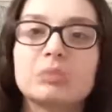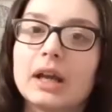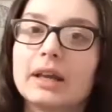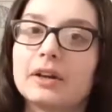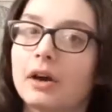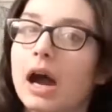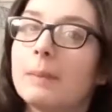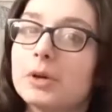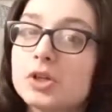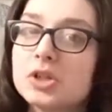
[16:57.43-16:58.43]
I don't know. I
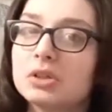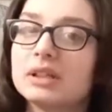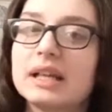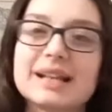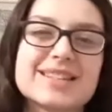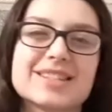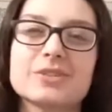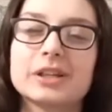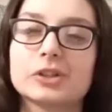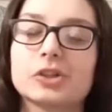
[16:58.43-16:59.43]
still
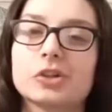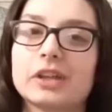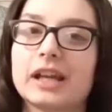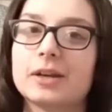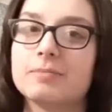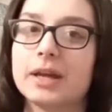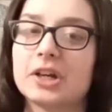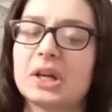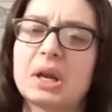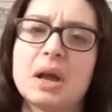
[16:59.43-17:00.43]
like a curling iron
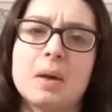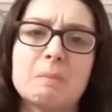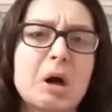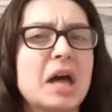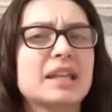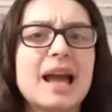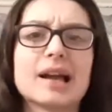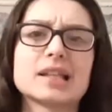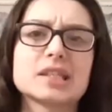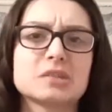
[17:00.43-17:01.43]
better. But yeah,
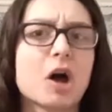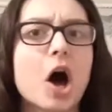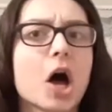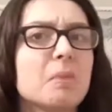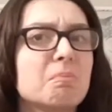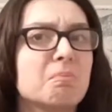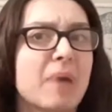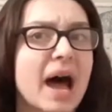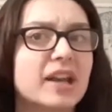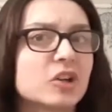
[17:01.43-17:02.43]
it's not
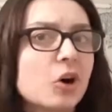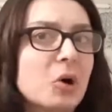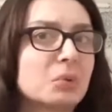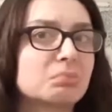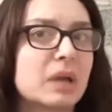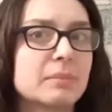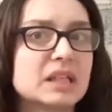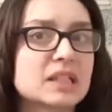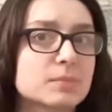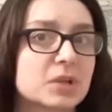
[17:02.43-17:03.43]
bad at all. I mean,
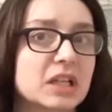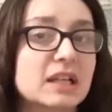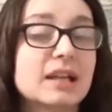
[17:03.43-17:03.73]
it's pretty.